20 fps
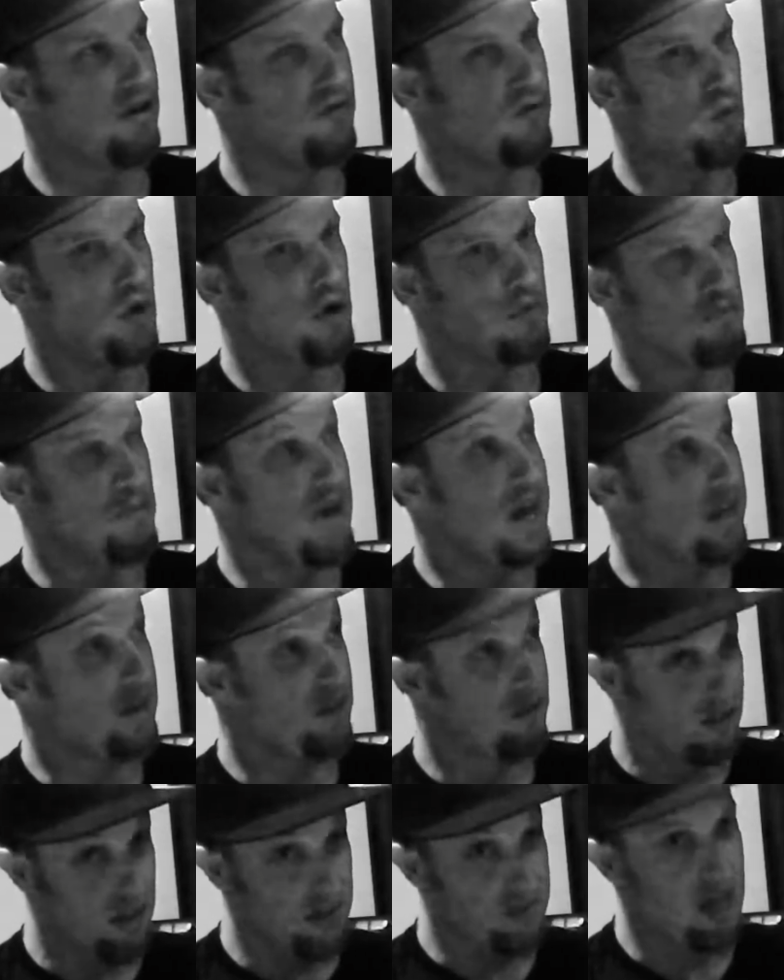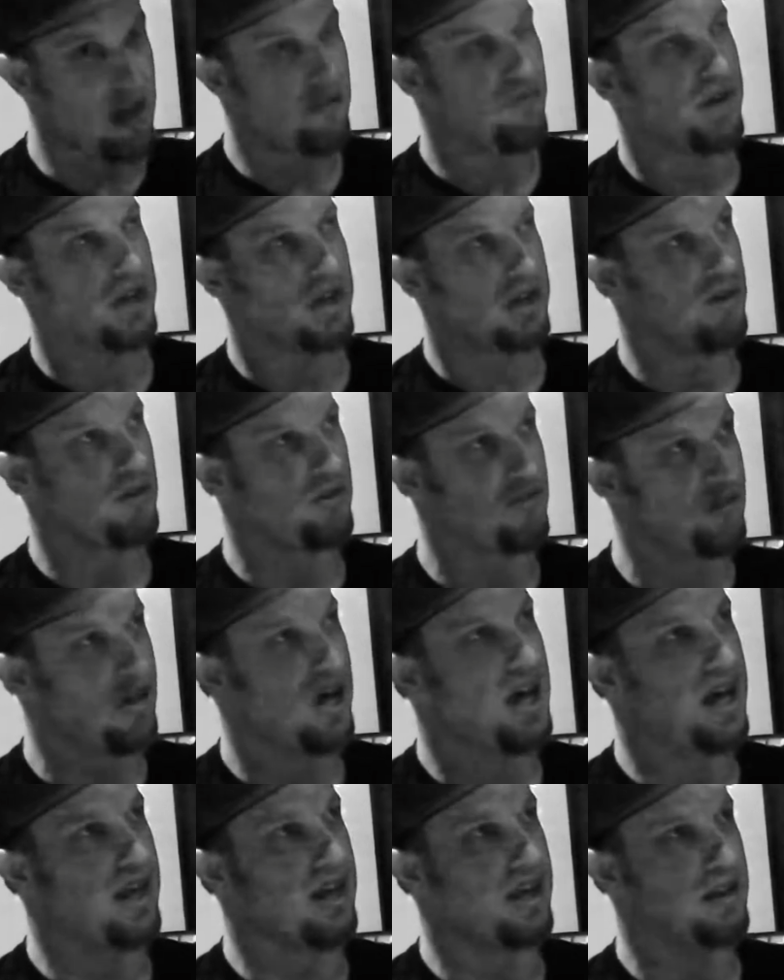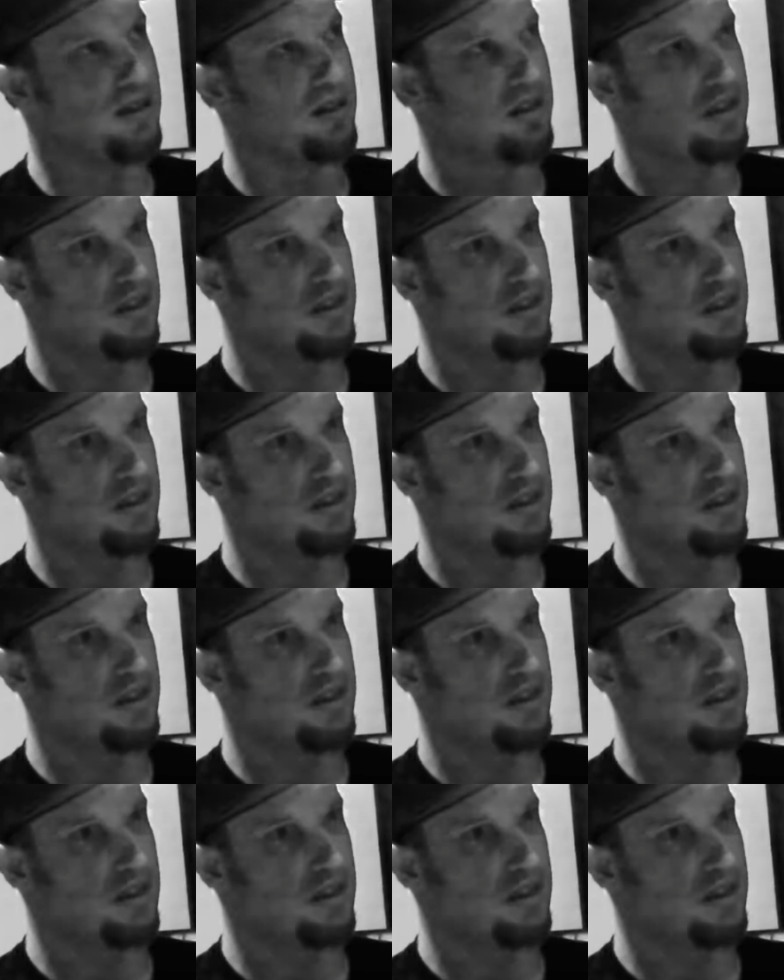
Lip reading: of what made South African Psy.